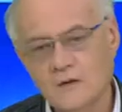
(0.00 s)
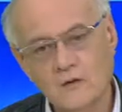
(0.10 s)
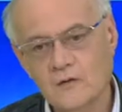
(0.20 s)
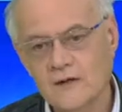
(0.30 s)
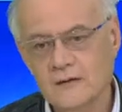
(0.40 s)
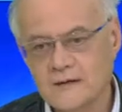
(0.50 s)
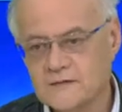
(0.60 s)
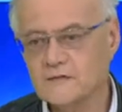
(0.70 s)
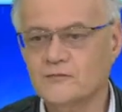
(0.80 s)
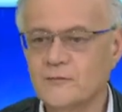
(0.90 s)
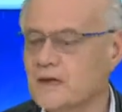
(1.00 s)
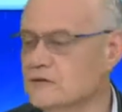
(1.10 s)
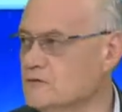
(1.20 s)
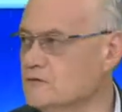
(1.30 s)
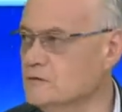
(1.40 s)
or a list of
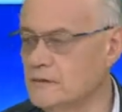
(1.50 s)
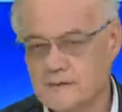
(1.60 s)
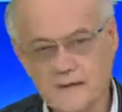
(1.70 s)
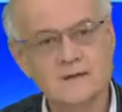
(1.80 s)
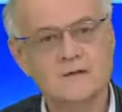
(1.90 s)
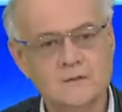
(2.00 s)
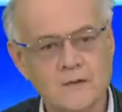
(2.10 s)
measures to be taken.